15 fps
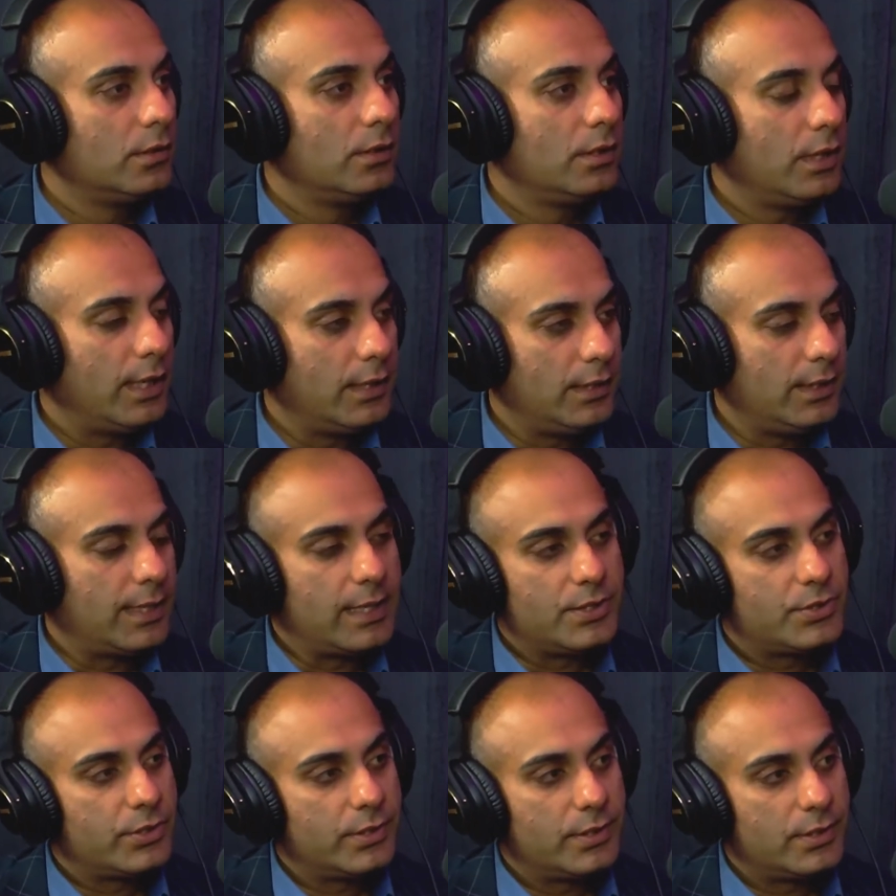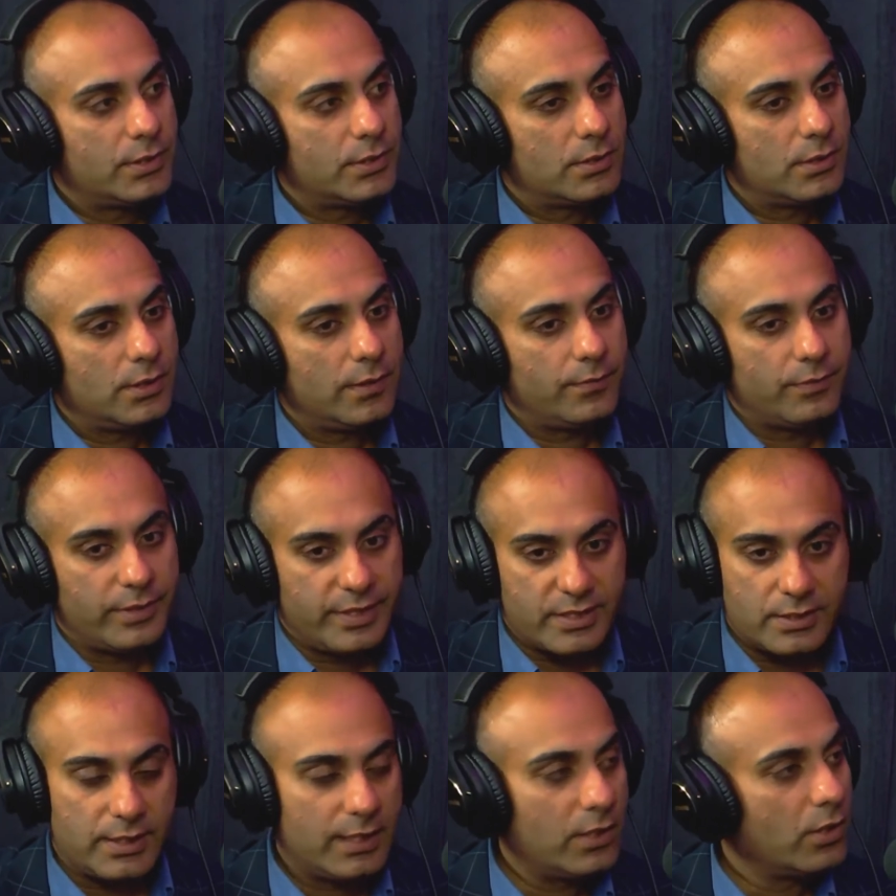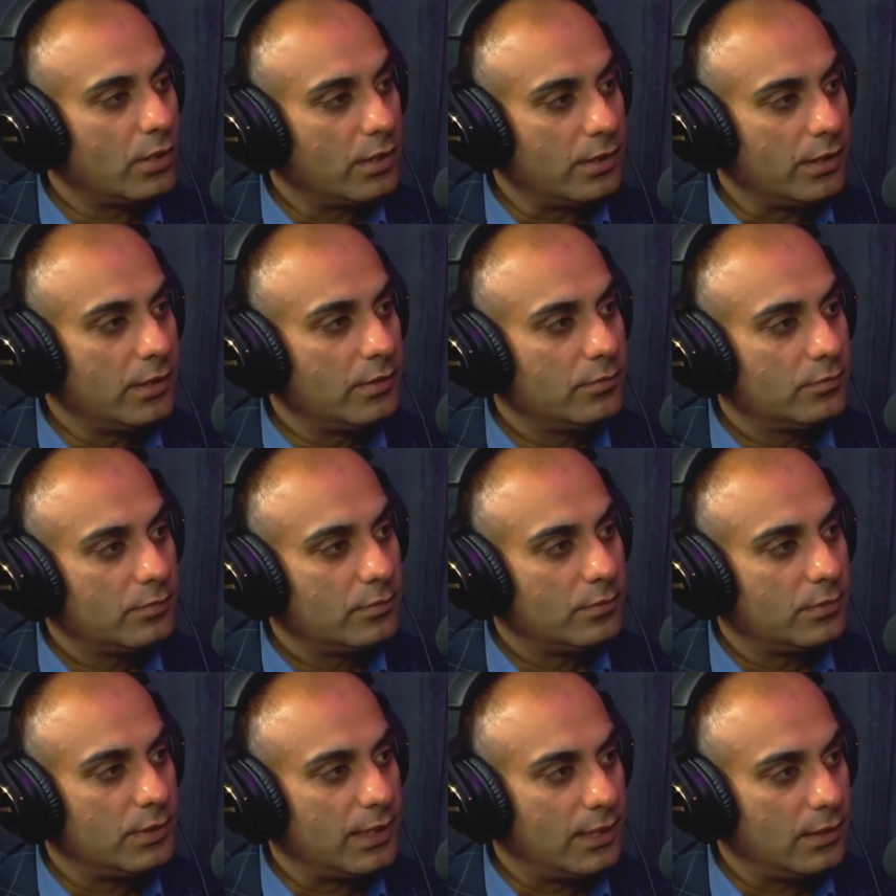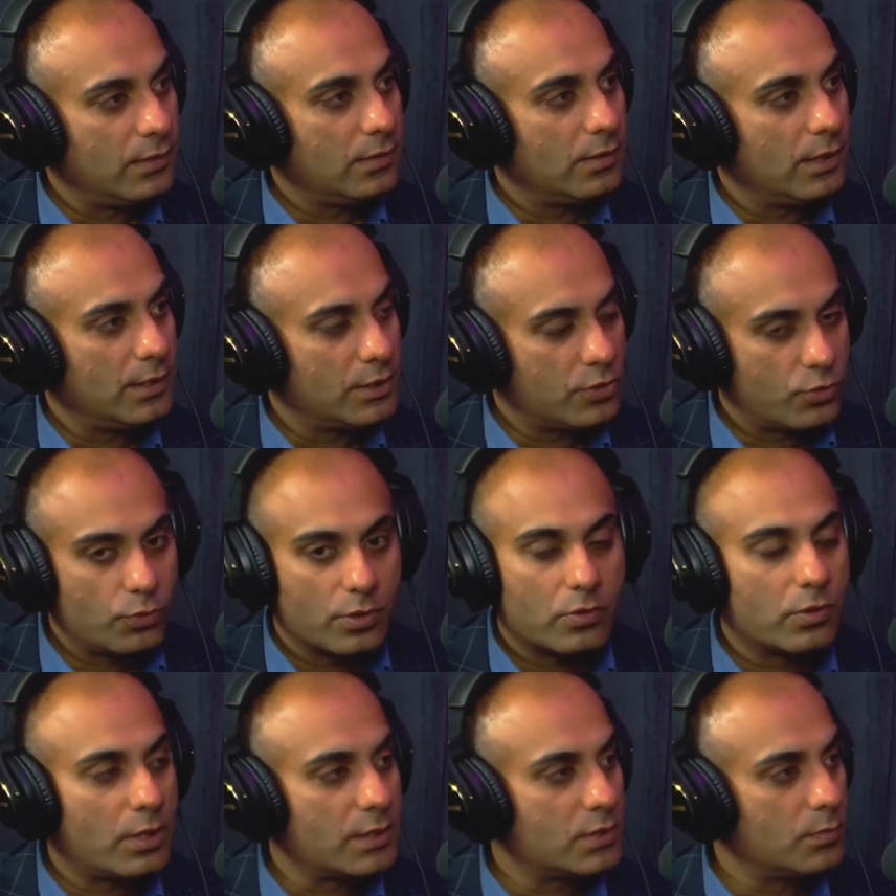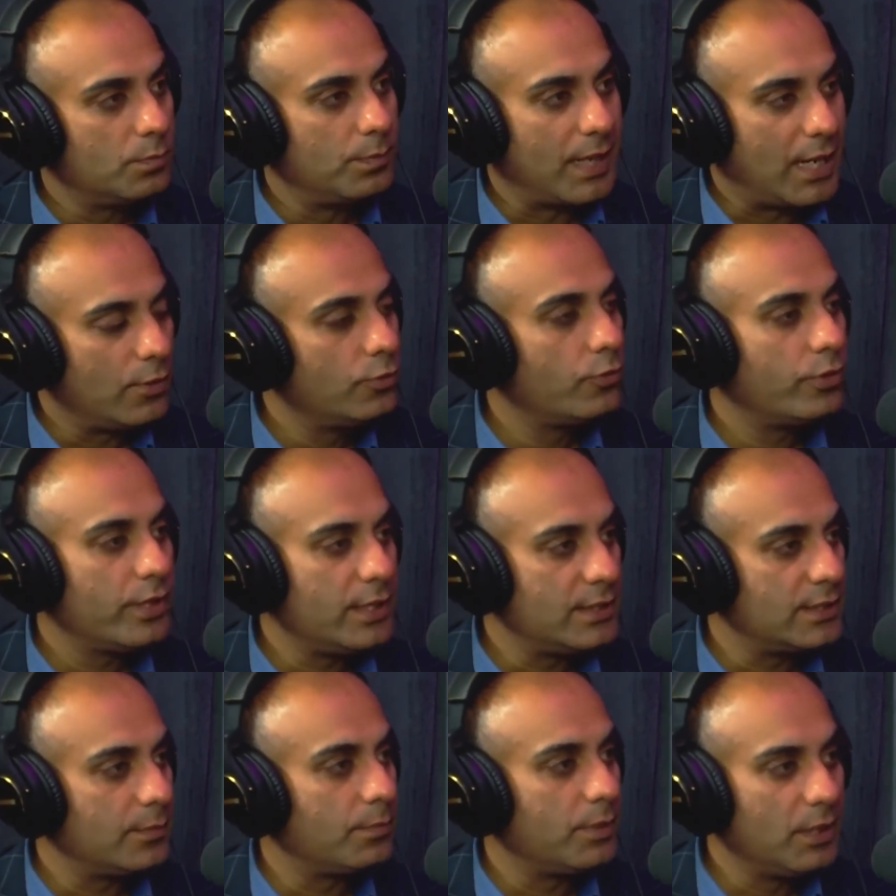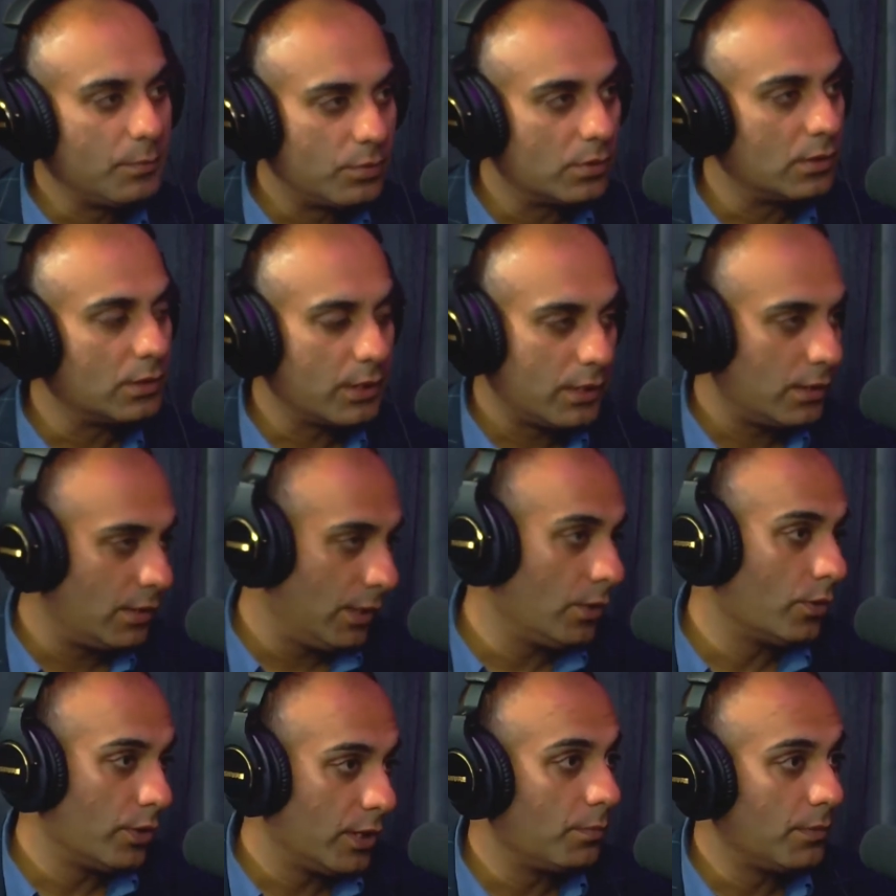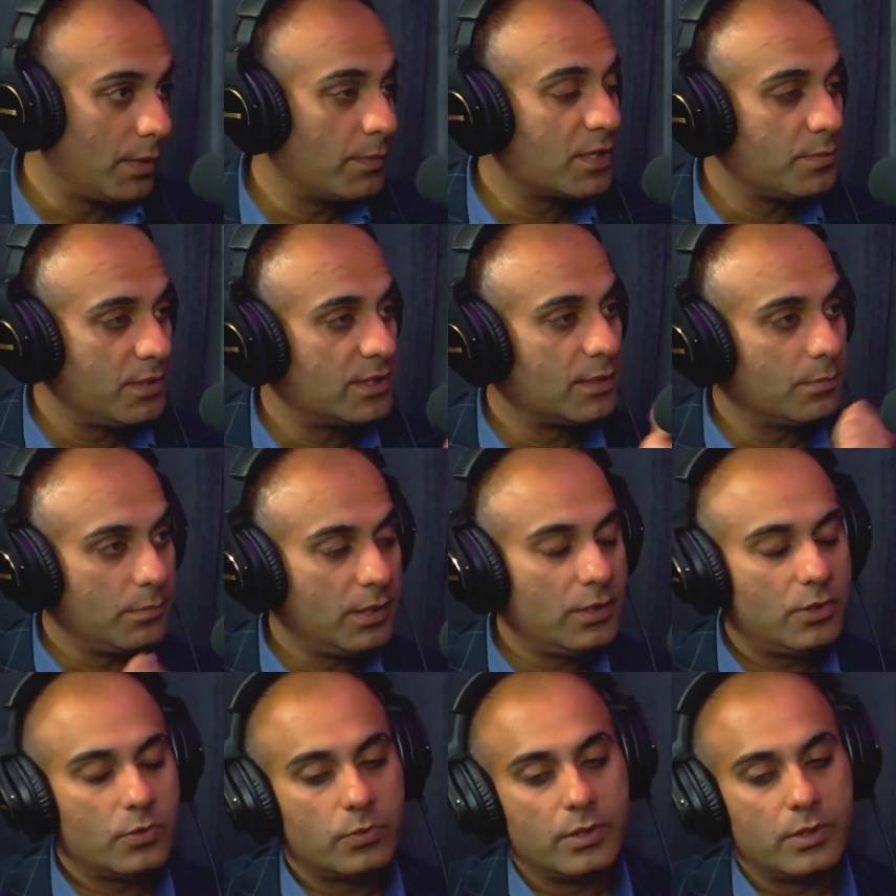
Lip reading: And the answer is, if there is data on it, then, and it's true across boundaries and people, then, there must be some meat to it.